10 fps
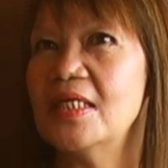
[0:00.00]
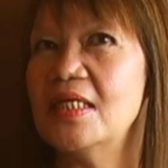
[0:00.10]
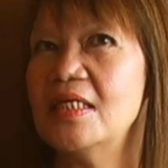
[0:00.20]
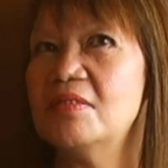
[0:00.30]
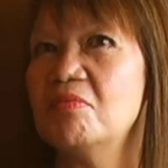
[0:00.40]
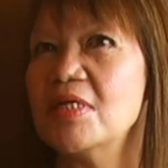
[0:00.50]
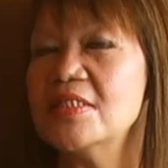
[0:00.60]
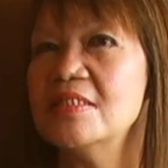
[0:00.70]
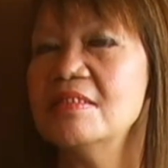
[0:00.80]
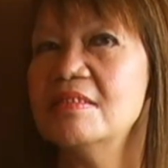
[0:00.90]
it
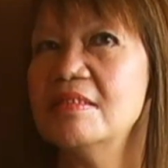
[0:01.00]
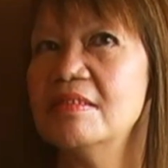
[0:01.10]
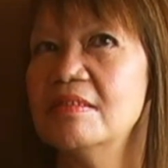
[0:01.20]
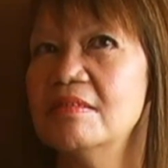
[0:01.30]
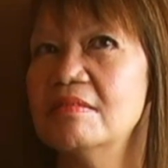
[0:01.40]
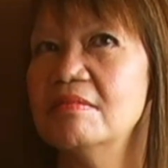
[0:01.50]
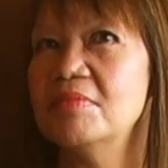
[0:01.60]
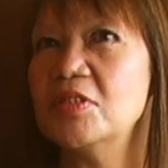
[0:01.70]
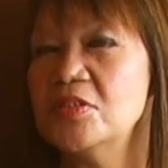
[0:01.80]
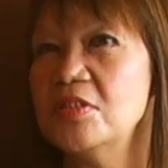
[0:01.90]
wasn't,
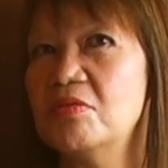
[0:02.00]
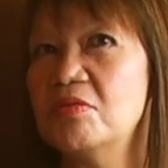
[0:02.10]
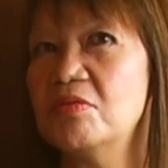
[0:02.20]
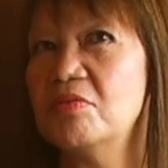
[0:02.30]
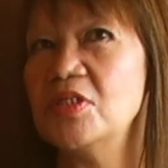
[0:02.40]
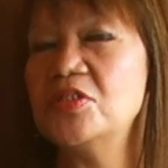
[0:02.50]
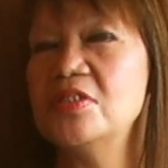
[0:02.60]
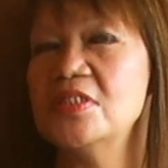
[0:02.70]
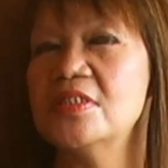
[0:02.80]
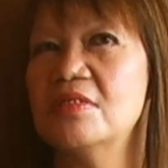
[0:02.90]
because the question
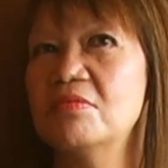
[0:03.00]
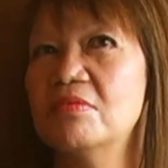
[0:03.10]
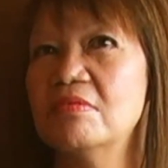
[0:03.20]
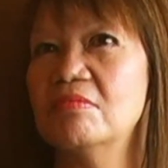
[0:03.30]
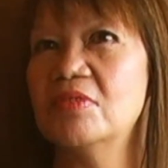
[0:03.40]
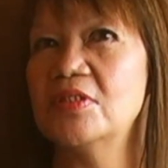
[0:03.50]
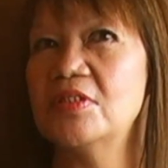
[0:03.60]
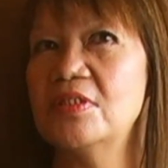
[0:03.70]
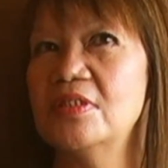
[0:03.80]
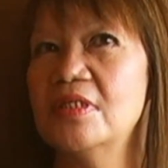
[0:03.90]
is
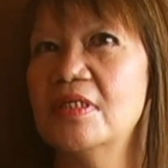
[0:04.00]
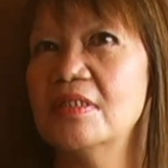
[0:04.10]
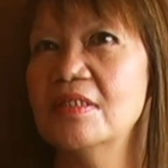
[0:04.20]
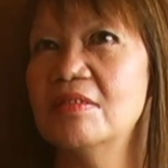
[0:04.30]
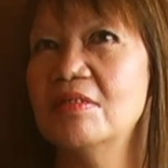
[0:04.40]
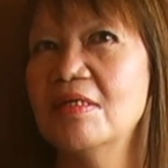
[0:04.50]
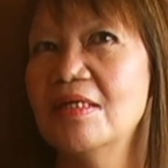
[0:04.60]
whether, you know,